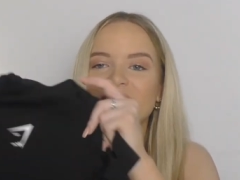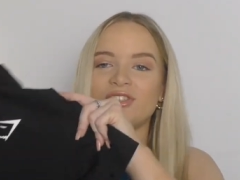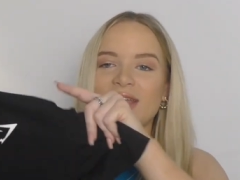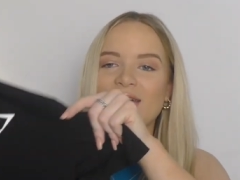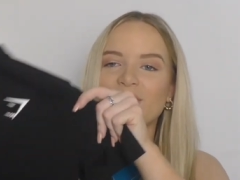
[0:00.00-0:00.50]

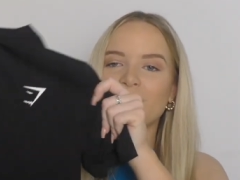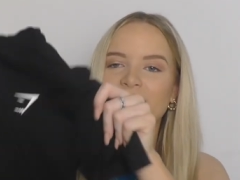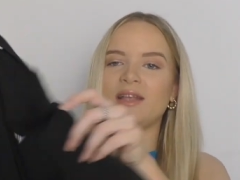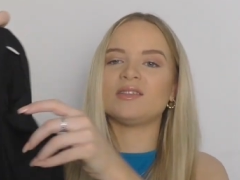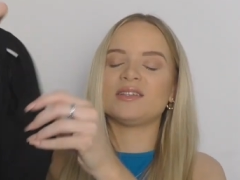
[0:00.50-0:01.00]
literally
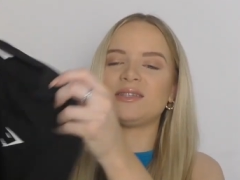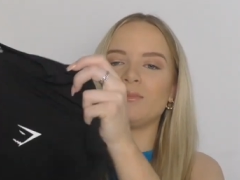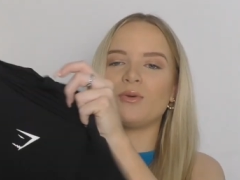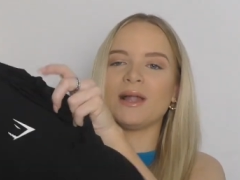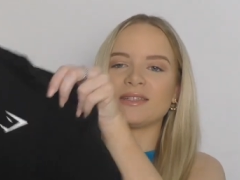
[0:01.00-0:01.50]
everyone needs a
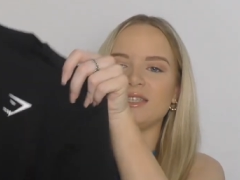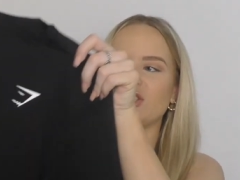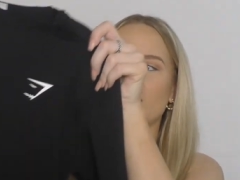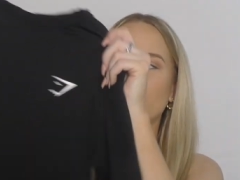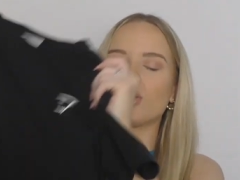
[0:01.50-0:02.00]
simple black
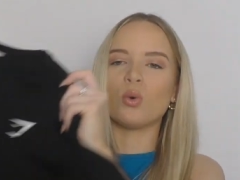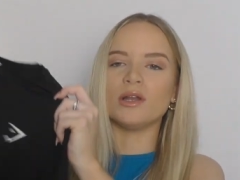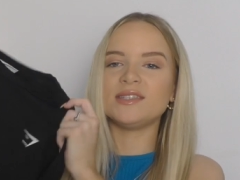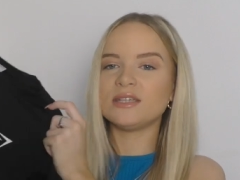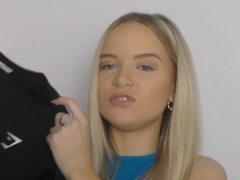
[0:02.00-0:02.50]
t-shirt, and the
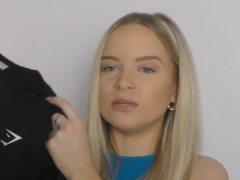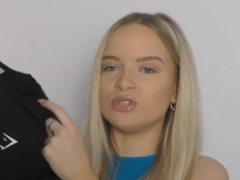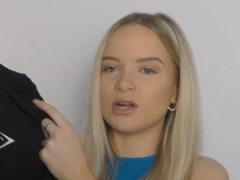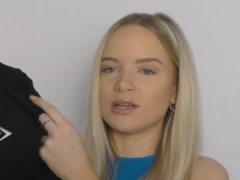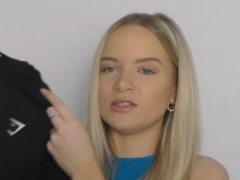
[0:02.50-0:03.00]
quality of
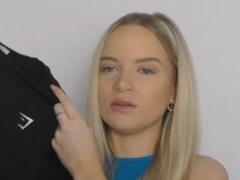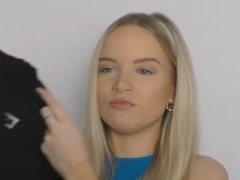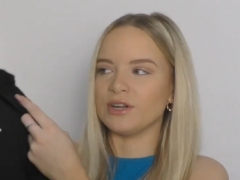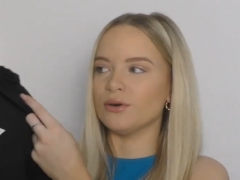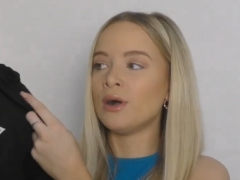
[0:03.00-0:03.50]
Gymshark is
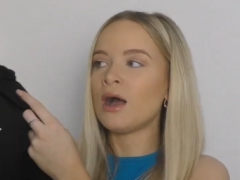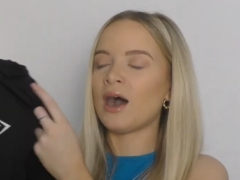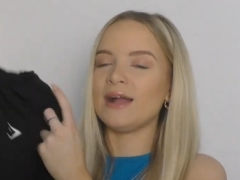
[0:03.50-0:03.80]
unreal.